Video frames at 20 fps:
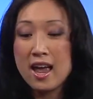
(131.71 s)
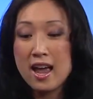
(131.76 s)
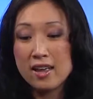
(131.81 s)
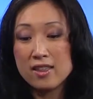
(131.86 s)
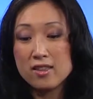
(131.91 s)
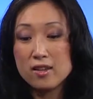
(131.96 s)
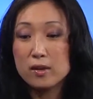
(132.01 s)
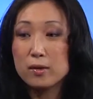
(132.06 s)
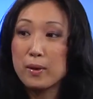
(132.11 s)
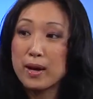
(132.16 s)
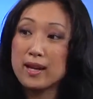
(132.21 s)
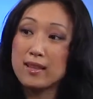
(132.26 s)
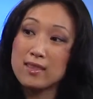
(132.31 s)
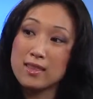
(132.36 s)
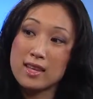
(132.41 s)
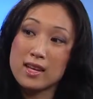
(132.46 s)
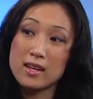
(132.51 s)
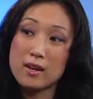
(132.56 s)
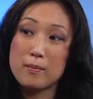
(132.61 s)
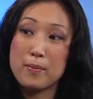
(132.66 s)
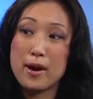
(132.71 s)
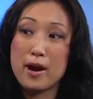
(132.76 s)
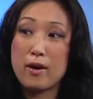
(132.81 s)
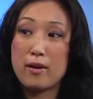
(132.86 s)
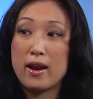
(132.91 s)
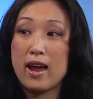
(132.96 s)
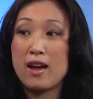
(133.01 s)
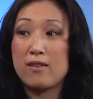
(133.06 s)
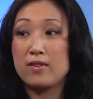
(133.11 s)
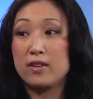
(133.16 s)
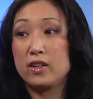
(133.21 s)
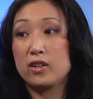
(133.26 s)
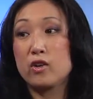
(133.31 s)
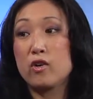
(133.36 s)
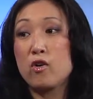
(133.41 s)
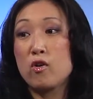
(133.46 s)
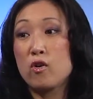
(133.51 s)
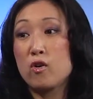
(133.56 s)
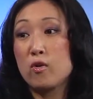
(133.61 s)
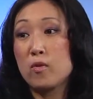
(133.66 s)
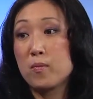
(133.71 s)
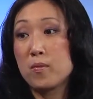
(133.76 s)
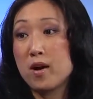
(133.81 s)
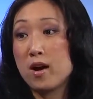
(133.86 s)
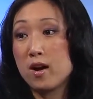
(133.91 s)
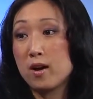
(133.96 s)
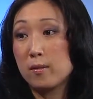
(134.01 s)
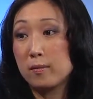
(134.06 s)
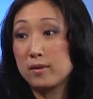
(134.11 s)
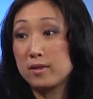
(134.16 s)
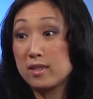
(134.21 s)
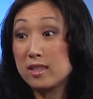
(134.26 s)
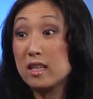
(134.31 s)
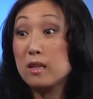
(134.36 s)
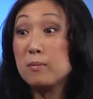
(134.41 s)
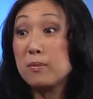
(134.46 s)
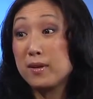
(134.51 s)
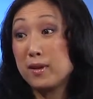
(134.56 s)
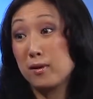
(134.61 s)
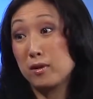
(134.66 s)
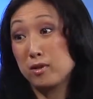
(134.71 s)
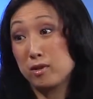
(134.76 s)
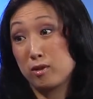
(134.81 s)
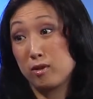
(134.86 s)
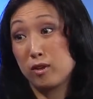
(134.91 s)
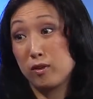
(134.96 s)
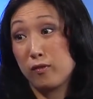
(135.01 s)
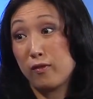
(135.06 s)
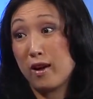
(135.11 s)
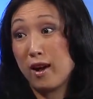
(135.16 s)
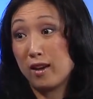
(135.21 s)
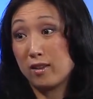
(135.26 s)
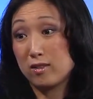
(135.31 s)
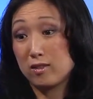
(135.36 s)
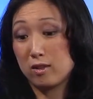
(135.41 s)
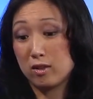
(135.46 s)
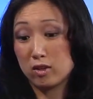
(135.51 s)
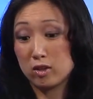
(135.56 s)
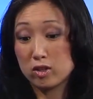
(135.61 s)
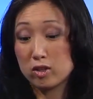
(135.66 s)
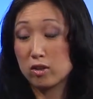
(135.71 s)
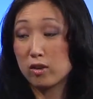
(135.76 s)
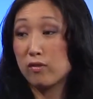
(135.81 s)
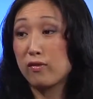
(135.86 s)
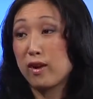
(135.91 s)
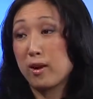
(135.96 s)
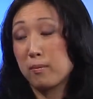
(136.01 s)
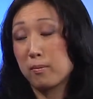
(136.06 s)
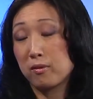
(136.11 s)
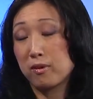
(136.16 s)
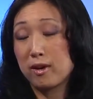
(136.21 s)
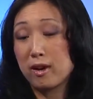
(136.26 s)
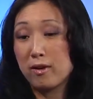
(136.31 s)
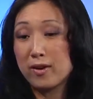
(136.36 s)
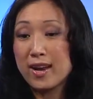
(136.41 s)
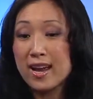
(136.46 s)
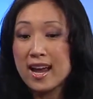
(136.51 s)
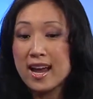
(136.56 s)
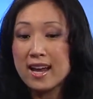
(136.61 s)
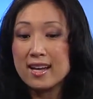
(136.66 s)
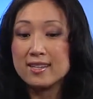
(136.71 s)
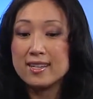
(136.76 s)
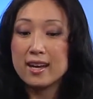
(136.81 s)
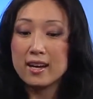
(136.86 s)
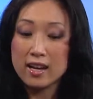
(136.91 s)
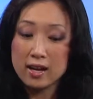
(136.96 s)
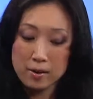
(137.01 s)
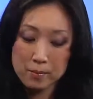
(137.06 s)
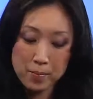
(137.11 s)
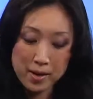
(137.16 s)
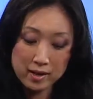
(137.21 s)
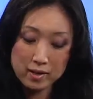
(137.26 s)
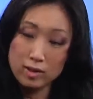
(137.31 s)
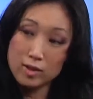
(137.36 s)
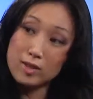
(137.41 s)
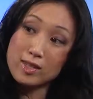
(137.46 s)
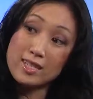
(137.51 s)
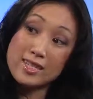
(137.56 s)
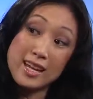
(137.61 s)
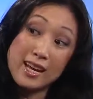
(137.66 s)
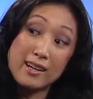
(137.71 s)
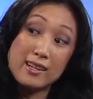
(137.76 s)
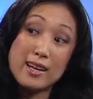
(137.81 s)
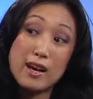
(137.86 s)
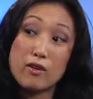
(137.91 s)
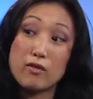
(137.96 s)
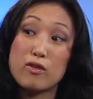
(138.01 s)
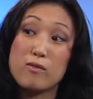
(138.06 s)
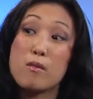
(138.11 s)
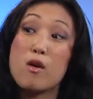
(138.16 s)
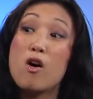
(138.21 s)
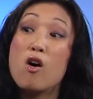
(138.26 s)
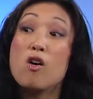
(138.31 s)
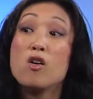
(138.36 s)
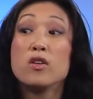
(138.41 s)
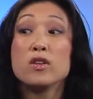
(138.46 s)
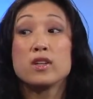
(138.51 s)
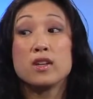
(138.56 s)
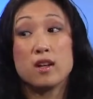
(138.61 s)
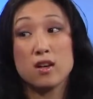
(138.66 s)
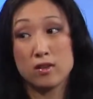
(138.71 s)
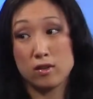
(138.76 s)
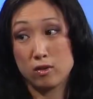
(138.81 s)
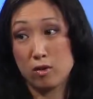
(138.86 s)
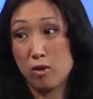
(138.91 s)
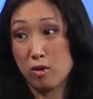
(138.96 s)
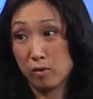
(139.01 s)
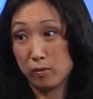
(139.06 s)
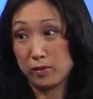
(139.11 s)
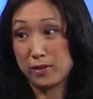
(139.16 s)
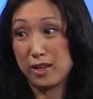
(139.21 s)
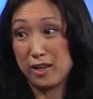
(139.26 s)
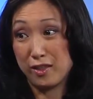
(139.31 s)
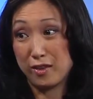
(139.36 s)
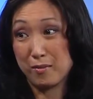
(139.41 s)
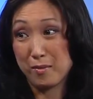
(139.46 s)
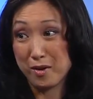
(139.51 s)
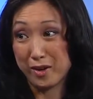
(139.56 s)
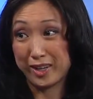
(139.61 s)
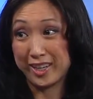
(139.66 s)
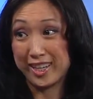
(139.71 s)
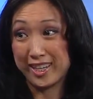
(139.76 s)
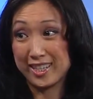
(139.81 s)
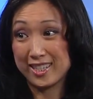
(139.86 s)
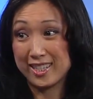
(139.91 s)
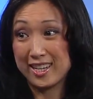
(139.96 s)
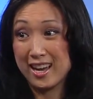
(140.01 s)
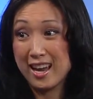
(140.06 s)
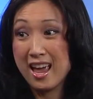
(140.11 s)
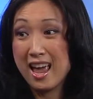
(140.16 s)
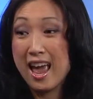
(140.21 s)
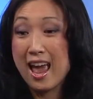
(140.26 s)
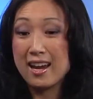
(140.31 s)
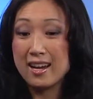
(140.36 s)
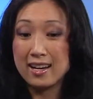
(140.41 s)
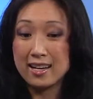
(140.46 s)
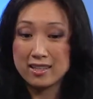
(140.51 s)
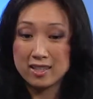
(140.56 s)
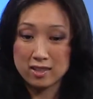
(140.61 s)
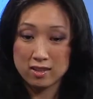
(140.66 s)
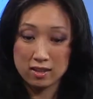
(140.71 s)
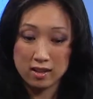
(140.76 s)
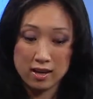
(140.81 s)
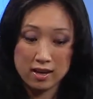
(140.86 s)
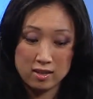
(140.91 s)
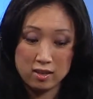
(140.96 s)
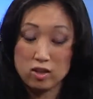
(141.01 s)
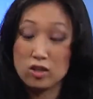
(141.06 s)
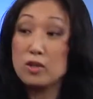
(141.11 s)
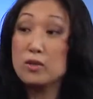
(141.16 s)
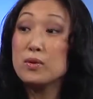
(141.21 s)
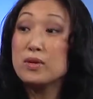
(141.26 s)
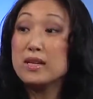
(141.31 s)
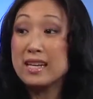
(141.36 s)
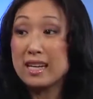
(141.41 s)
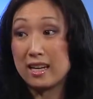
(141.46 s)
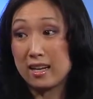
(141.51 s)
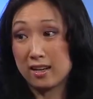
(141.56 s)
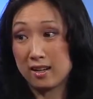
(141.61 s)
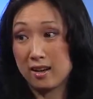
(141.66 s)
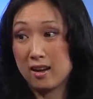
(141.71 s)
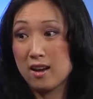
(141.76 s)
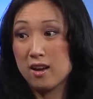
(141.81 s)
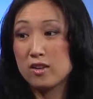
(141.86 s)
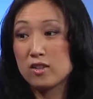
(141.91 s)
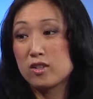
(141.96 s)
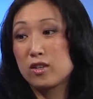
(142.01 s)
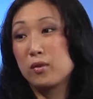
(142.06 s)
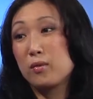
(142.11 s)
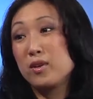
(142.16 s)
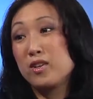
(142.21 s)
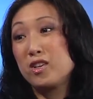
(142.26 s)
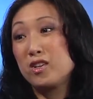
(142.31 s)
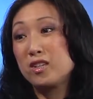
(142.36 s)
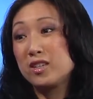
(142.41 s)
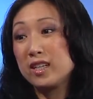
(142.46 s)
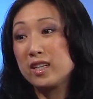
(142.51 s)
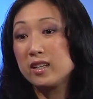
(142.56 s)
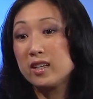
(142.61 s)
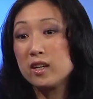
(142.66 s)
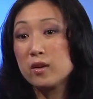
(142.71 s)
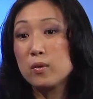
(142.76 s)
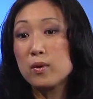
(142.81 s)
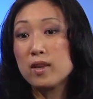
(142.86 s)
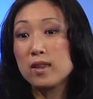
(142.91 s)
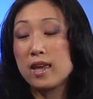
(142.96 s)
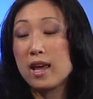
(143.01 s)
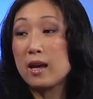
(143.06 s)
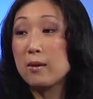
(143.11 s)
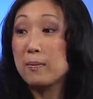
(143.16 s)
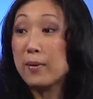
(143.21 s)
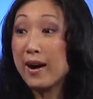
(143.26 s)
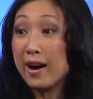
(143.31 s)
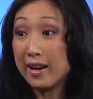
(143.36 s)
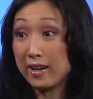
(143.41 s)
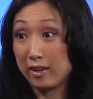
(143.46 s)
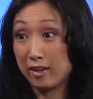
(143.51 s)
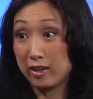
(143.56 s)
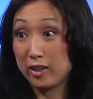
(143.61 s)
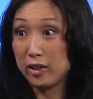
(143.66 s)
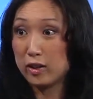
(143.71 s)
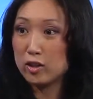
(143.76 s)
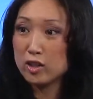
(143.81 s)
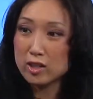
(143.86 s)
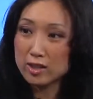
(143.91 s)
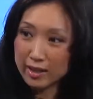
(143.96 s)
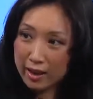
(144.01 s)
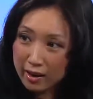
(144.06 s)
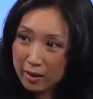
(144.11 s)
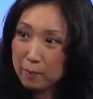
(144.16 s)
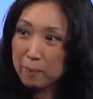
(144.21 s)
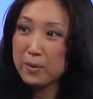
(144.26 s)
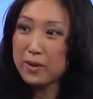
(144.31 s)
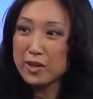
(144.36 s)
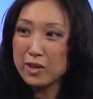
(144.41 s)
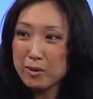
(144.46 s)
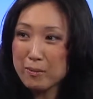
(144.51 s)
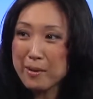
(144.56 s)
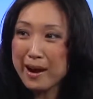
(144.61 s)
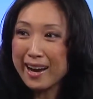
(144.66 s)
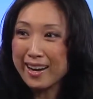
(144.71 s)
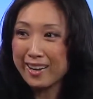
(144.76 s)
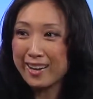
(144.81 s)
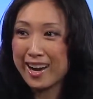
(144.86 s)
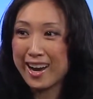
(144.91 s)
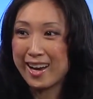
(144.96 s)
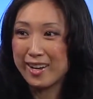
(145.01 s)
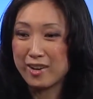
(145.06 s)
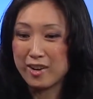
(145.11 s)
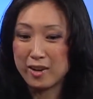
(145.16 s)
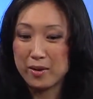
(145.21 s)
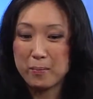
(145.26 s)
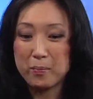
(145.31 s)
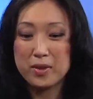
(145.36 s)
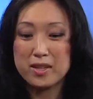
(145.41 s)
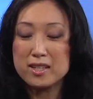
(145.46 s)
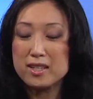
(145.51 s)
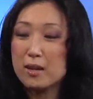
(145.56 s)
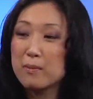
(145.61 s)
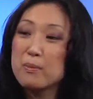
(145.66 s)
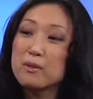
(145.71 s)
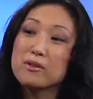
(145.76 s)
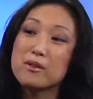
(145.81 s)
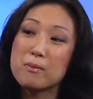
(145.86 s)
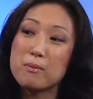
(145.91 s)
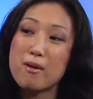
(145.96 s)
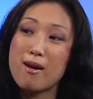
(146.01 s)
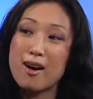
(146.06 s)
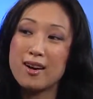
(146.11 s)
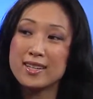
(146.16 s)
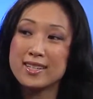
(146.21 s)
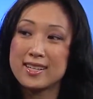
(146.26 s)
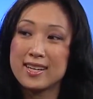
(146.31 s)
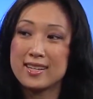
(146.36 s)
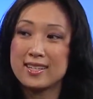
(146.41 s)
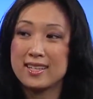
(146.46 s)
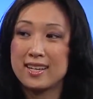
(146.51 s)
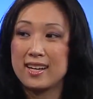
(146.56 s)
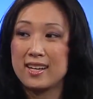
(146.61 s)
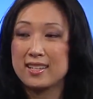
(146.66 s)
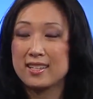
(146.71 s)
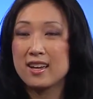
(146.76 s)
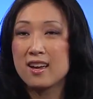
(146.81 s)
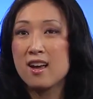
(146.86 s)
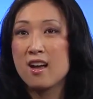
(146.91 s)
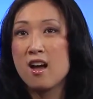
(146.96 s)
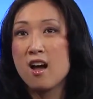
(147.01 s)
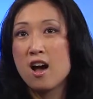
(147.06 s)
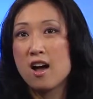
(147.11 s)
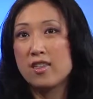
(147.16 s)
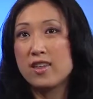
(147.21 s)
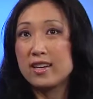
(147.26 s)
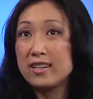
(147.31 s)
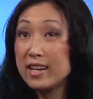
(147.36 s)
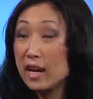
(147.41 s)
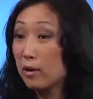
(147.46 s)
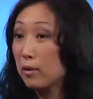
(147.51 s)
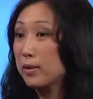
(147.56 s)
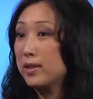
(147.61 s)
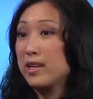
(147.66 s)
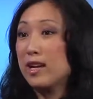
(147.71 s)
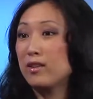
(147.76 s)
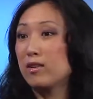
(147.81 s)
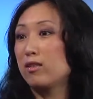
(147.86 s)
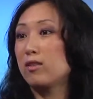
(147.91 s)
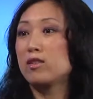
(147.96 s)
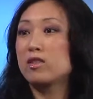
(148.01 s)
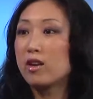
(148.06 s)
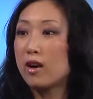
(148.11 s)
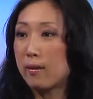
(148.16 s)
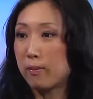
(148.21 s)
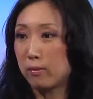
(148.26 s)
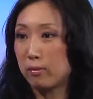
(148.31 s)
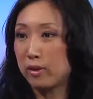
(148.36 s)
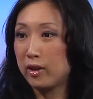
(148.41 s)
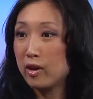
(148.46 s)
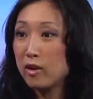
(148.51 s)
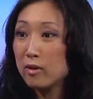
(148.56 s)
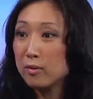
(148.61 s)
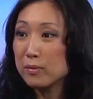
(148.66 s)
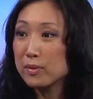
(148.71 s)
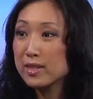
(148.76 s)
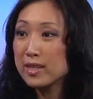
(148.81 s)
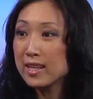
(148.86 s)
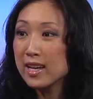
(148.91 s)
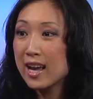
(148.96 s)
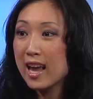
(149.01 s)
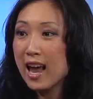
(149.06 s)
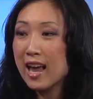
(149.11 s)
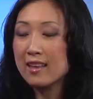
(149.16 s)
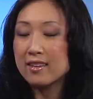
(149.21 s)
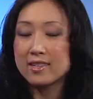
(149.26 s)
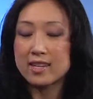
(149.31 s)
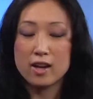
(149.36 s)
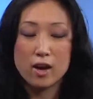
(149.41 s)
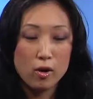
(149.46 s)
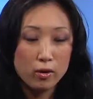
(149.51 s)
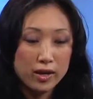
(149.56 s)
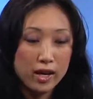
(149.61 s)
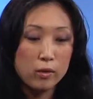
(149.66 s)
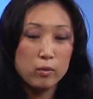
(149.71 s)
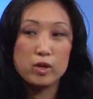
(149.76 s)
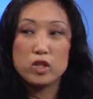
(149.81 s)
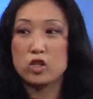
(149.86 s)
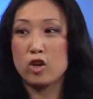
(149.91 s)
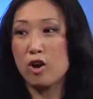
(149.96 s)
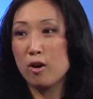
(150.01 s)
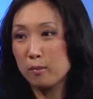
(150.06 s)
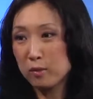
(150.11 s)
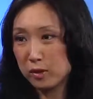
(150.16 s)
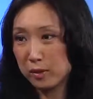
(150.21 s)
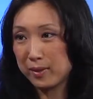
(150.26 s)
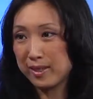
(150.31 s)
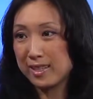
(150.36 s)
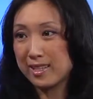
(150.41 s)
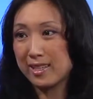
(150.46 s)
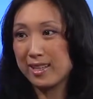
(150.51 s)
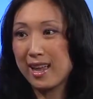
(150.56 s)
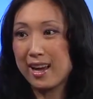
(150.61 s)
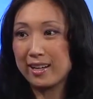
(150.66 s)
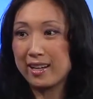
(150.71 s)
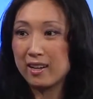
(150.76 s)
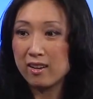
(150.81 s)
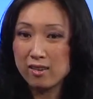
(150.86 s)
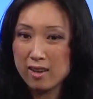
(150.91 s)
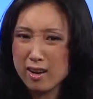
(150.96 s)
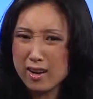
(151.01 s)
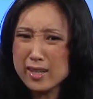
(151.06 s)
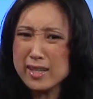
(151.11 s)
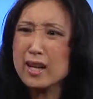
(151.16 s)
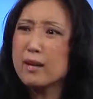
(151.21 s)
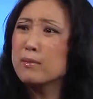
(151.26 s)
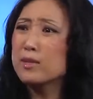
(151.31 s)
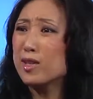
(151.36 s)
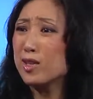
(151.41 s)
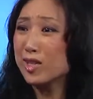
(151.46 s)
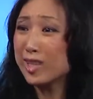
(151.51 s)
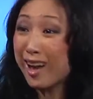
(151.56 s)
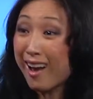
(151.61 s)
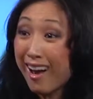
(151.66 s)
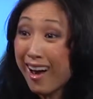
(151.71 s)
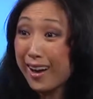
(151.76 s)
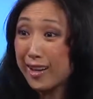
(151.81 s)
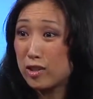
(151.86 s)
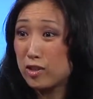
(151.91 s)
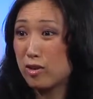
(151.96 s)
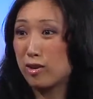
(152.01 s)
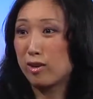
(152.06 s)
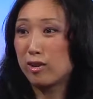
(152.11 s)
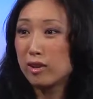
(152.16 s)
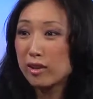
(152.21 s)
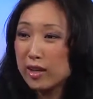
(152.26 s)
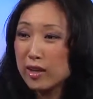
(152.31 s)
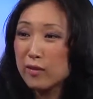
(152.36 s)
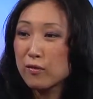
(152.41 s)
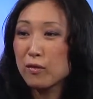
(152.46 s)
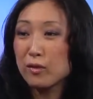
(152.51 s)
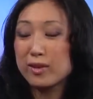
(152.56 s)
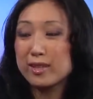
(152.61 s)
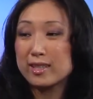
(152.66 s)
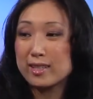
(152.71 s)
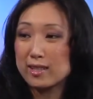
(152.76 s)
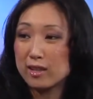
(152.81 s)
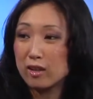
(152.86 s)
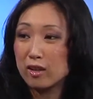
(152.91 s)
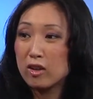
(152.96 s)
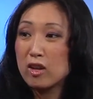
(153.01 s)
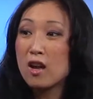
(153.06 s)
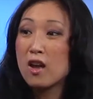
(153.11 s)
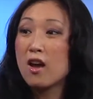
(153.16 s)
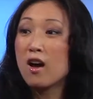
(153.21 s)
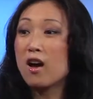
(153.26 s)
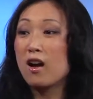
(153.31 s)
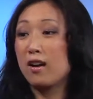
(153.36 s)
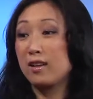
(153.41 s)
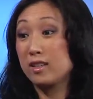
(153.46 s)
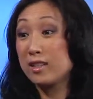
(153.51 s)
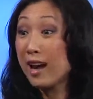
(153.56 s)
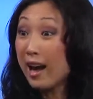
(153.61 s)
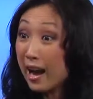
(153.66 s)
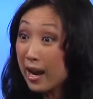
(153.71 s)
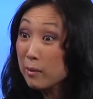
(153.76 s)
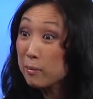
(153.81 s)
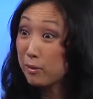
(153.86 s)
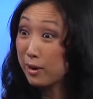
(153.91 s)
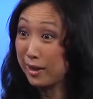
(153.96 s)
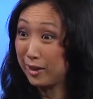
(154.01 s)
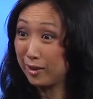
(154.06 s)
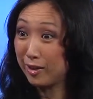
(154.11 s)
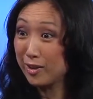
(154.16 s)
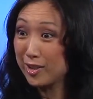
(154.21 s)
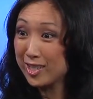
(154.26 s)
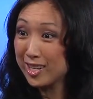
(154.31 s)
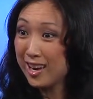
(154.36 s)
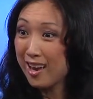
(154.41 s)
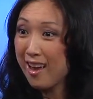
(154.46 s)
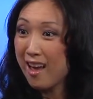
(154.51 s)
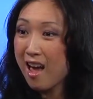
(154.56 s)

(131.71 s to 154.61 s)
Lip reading: And the great thing about having your home CPO certified, so you're certified pre-owned, is that it makes you stand out from all the other homes in the market. And it's unique. So when you're dealing with a buyer, just kind of put your buyer hat on. The typical process is they narrow it down to their top 3 homes and say, okay, which home do we select? And a lot of times they're tied, so they're looking for these little tiebreakers.